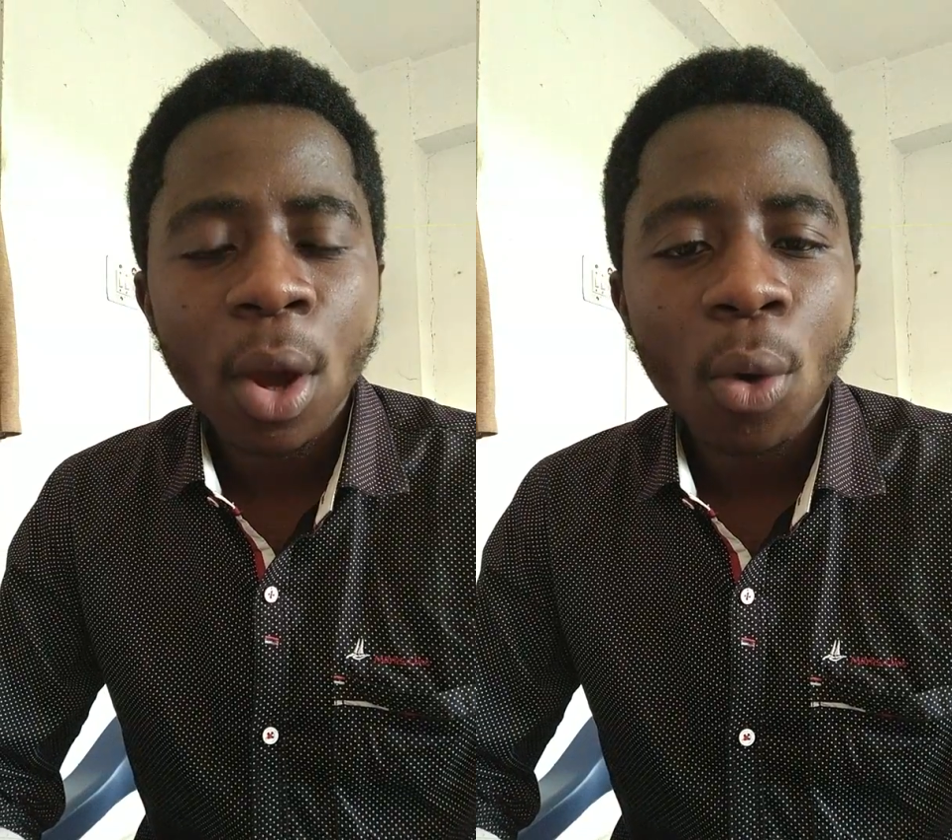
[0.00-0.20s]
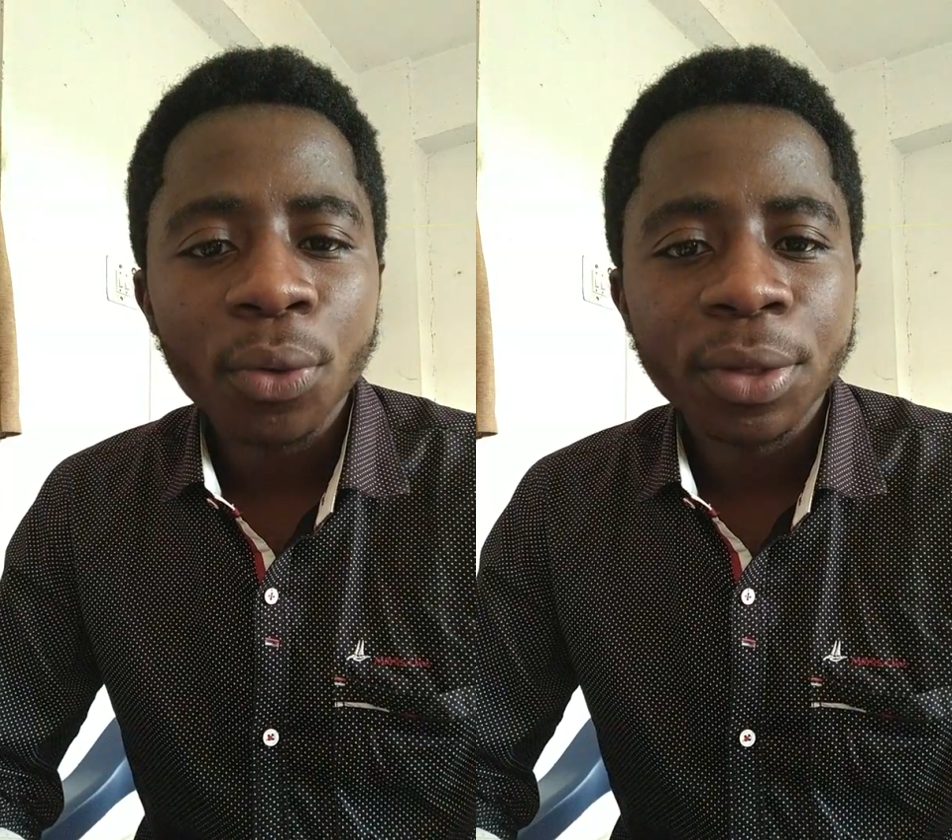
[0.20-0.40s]

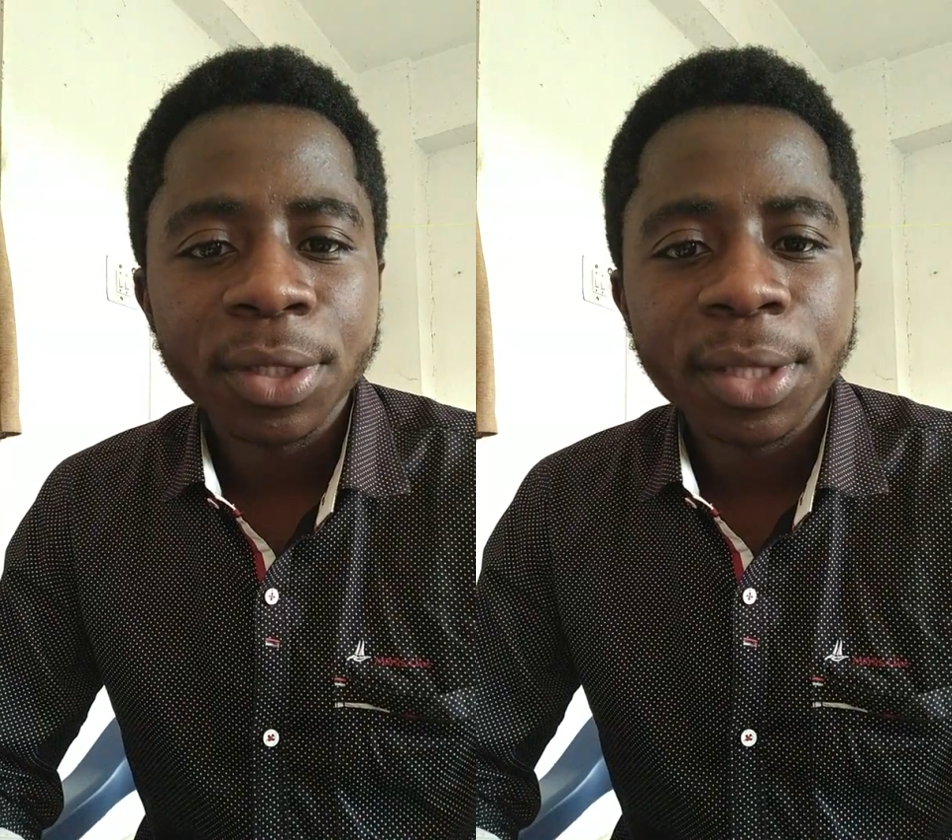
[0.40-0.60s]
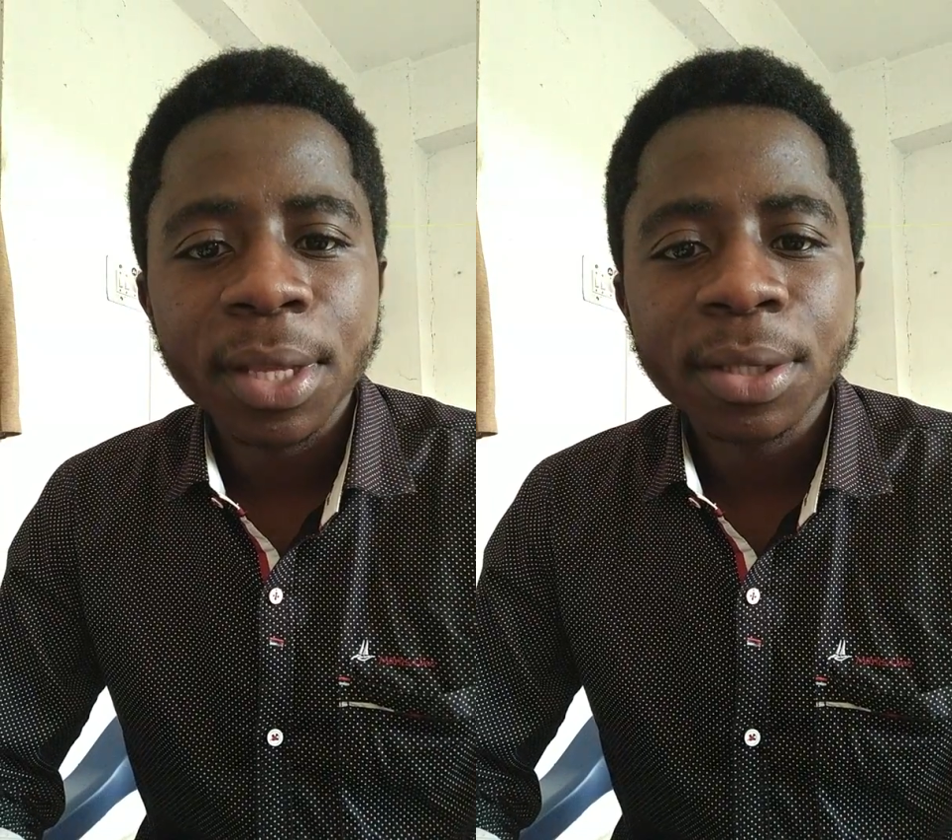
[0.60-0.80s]
All
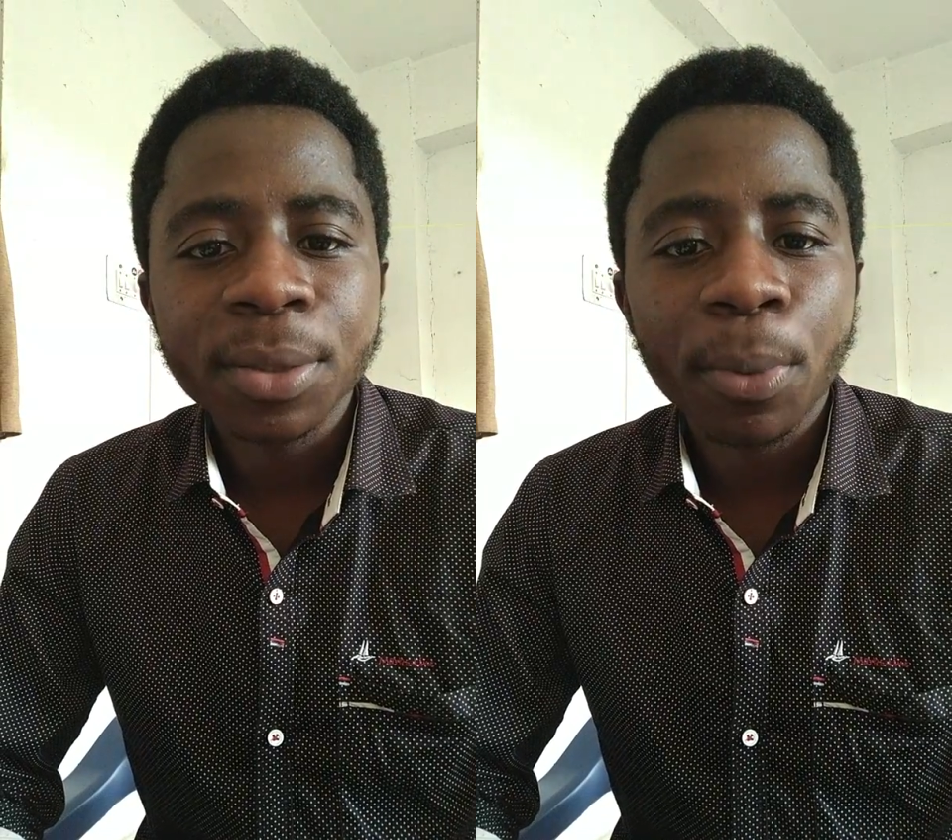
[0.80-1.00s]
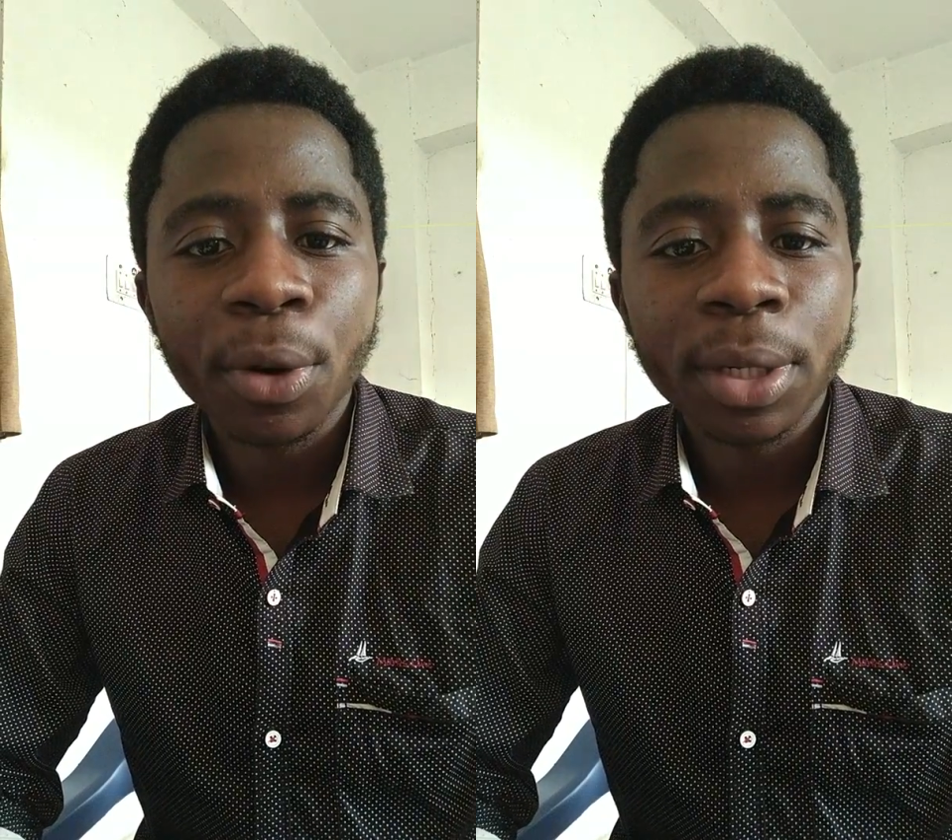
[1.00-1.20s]
these
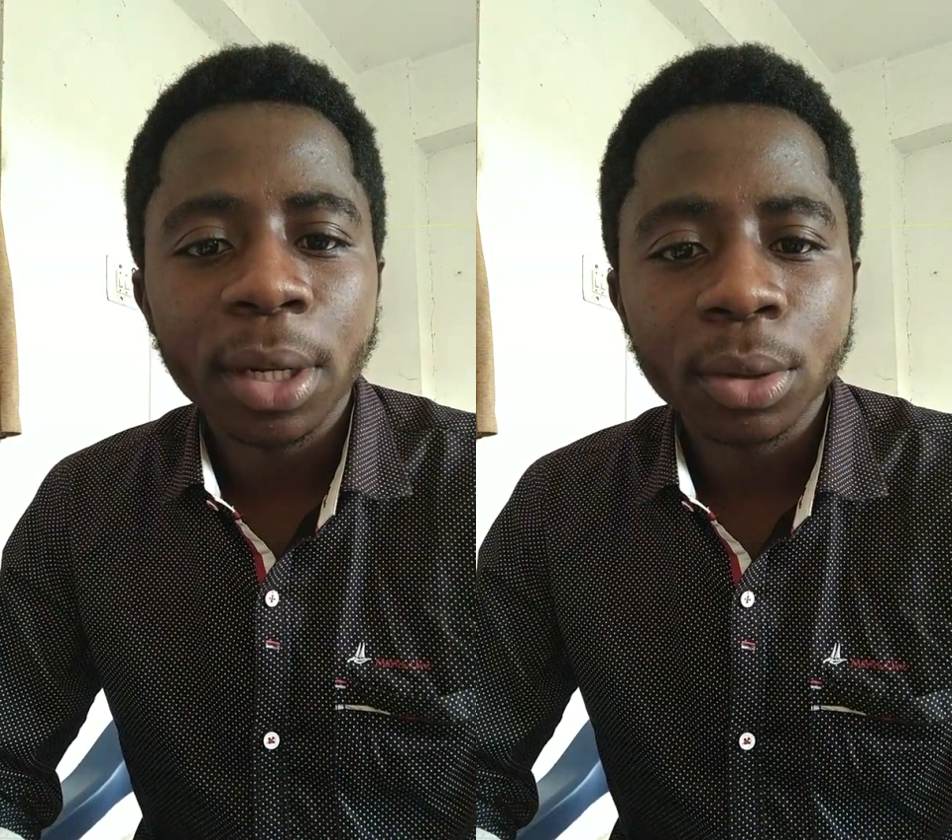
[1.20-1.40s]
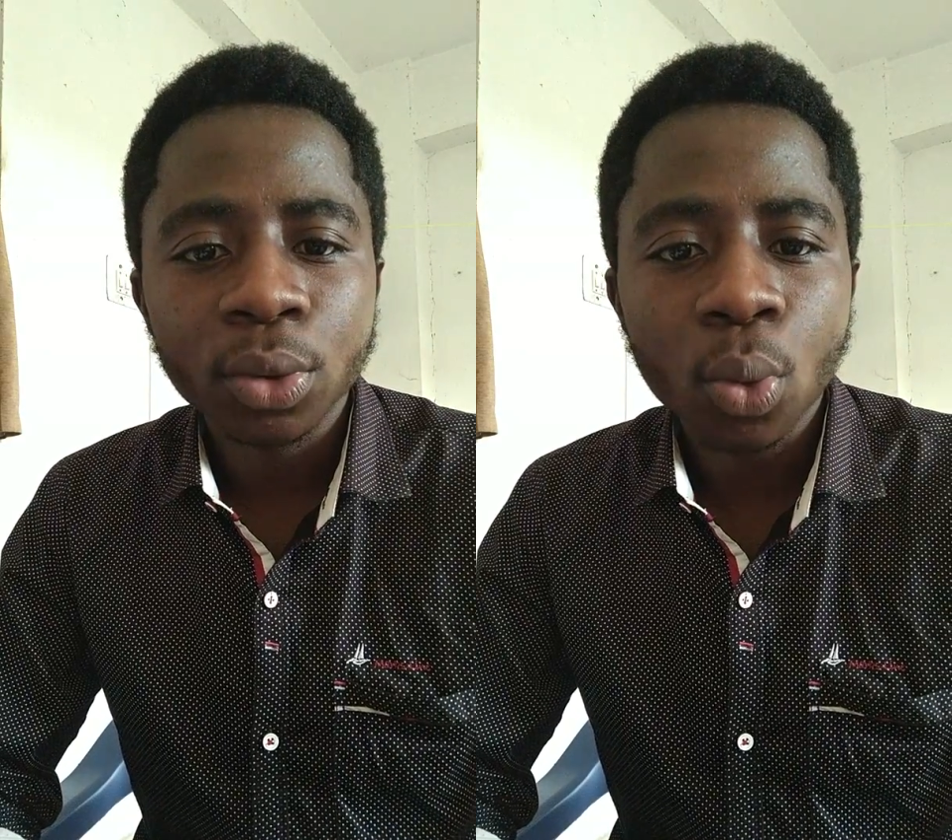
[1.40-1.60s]
things point out